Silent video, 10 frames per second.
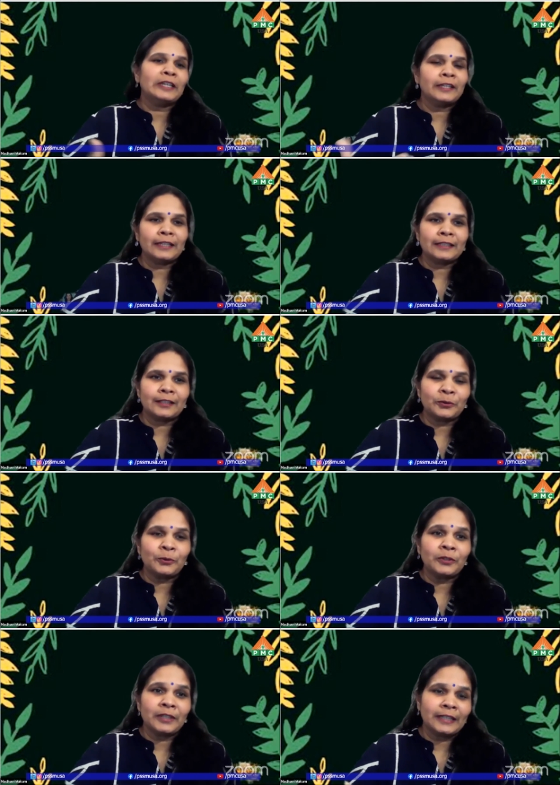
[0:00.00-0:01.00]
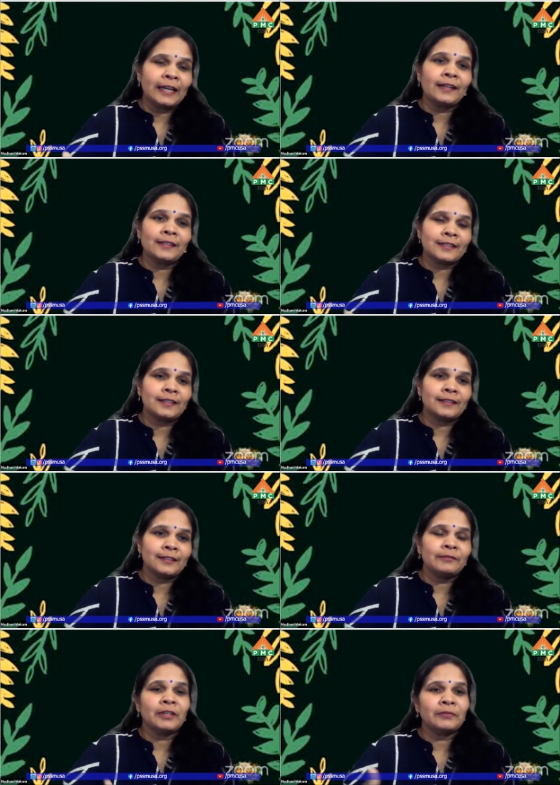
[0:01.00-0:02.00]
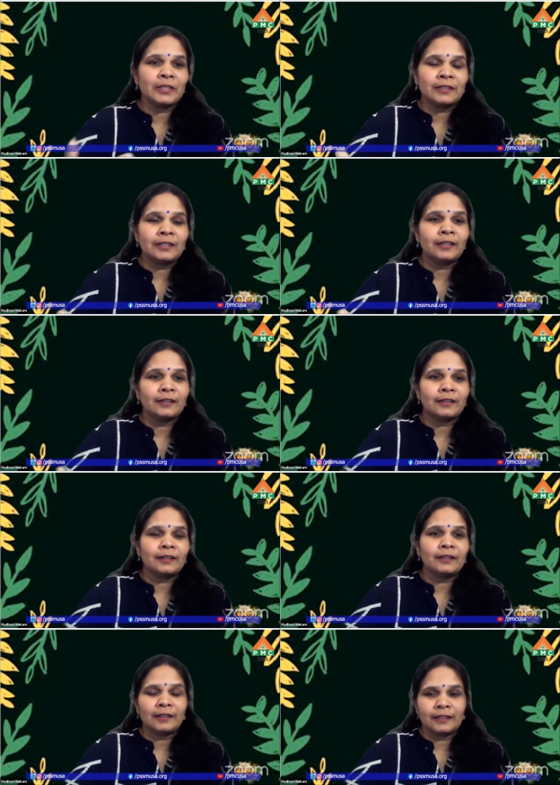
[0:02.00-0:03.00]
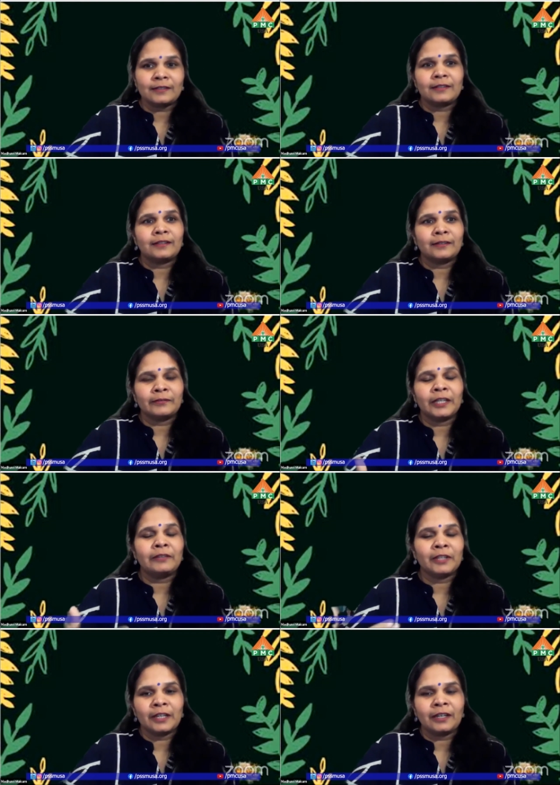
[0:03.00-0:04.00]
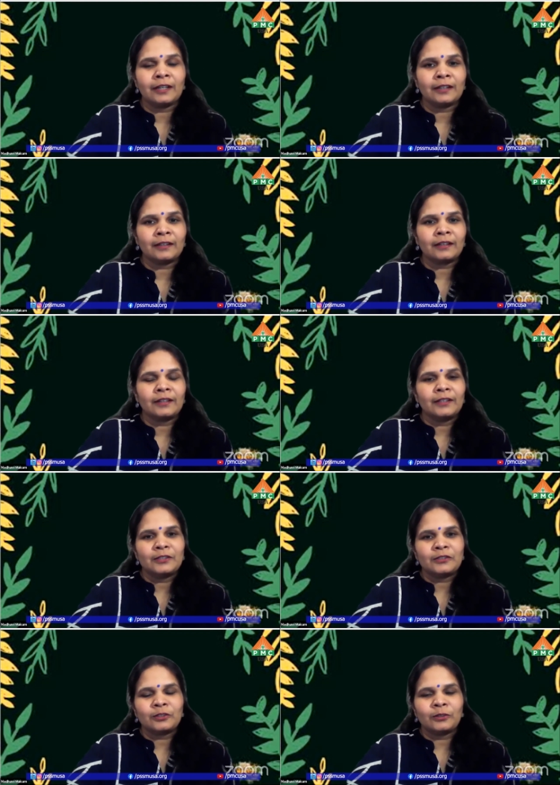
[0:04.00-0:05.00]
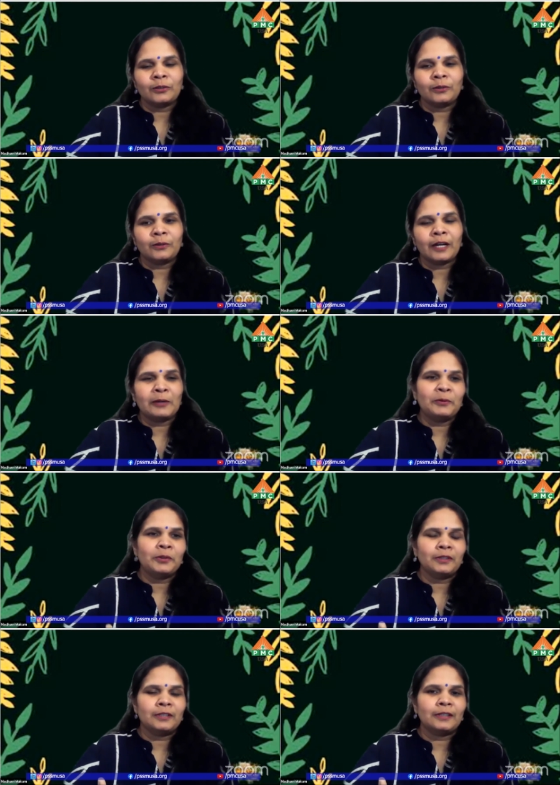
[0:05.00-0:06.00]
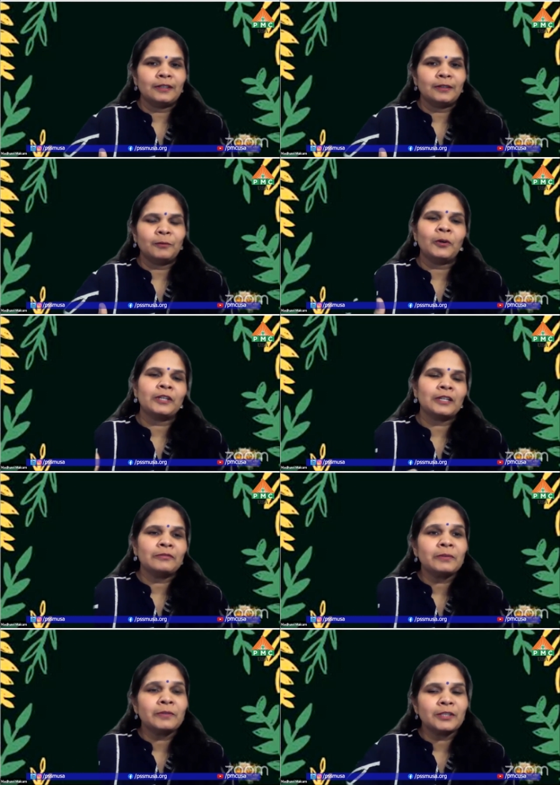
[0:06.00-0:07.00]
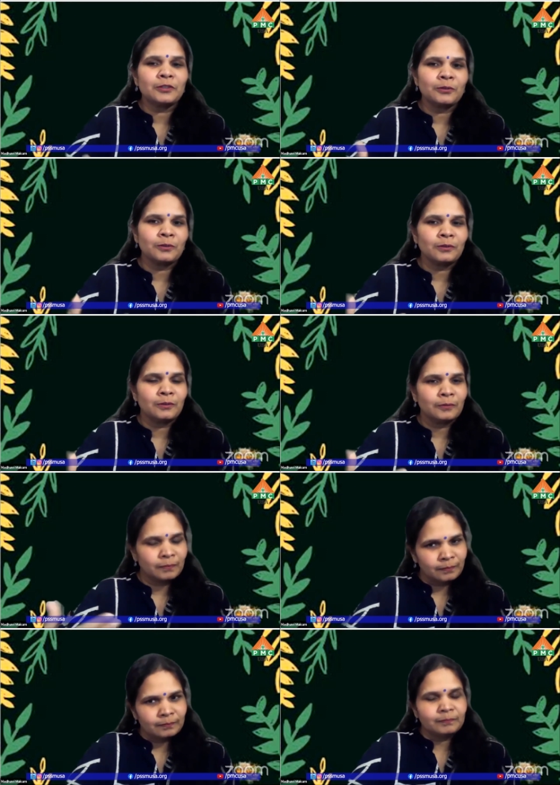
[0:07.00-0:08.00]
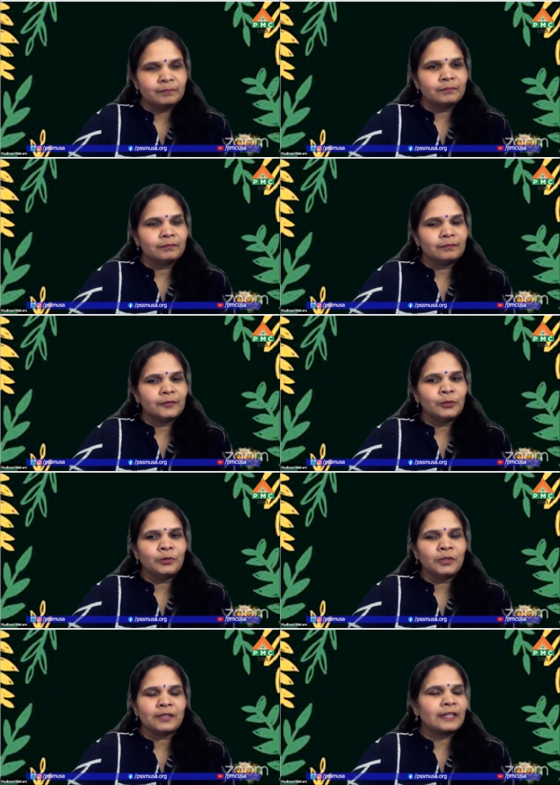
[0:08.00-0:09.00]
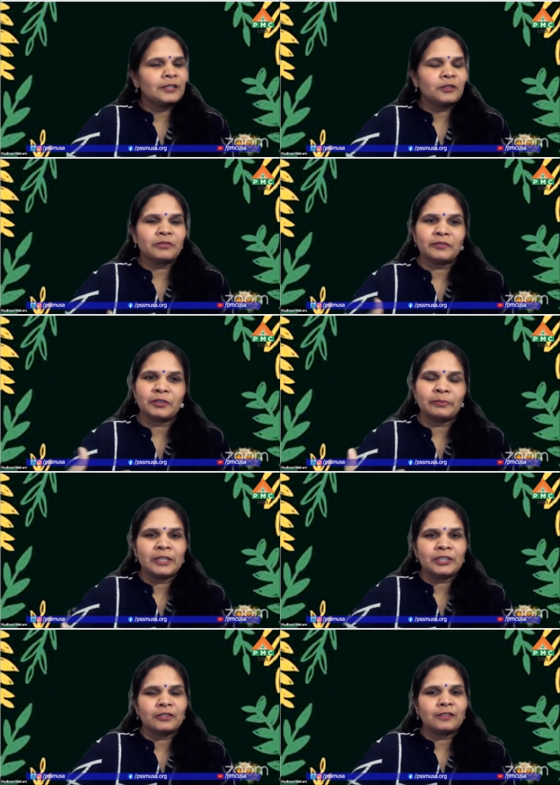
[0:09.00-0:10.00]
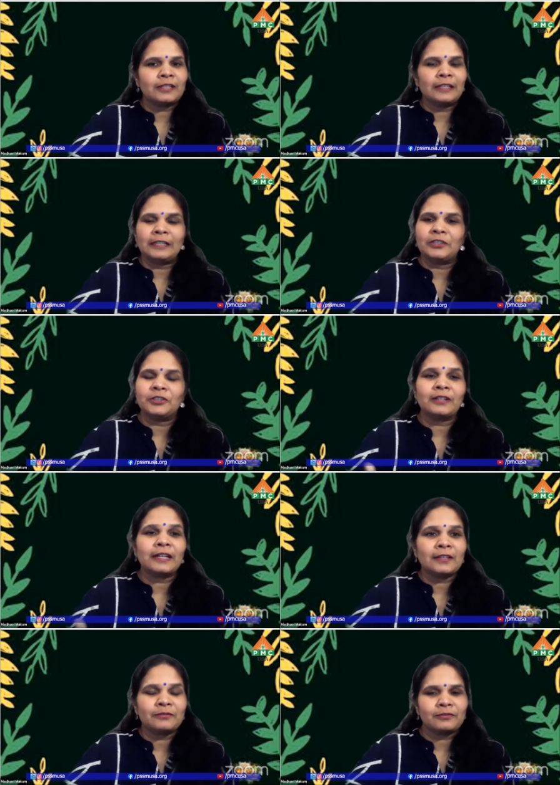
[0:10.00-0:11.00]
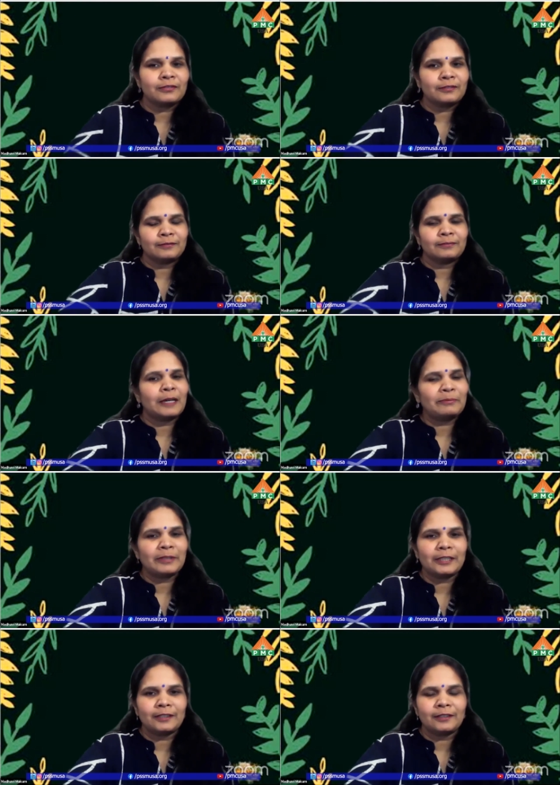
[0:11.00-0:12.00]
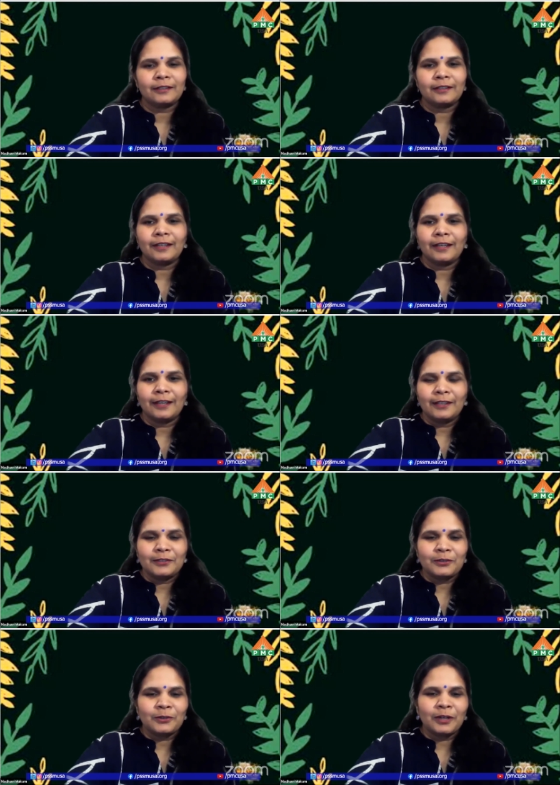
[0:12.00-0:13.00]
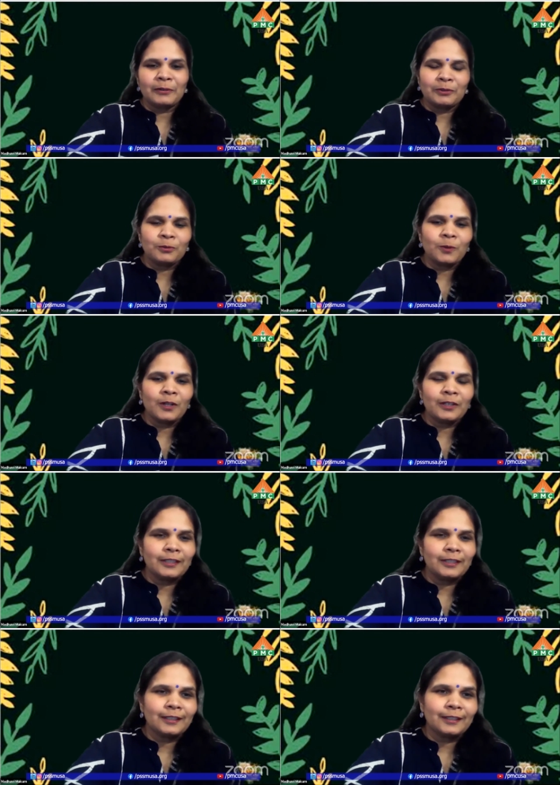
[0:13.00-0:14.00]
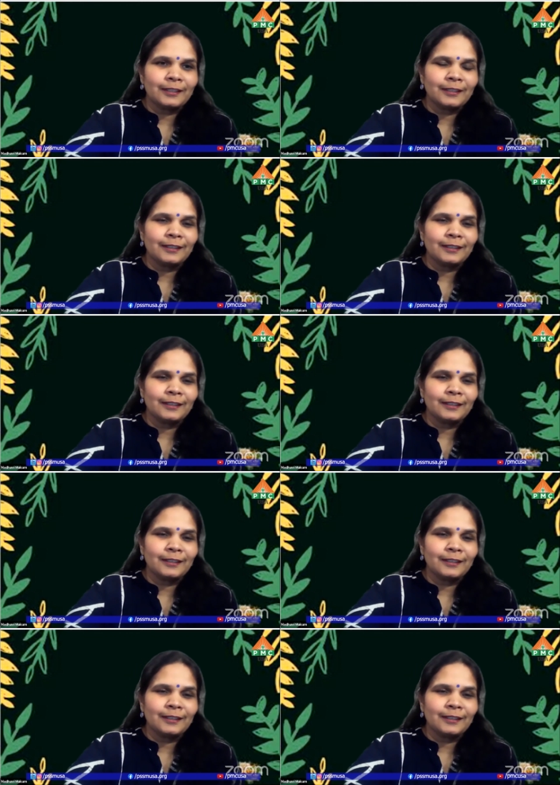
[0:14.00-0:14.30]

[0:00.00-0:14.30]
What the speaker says: we create our own reality. The way we think is the way we are. So I would want everyone to do this kind of affirmations and lead your life happily. So I would want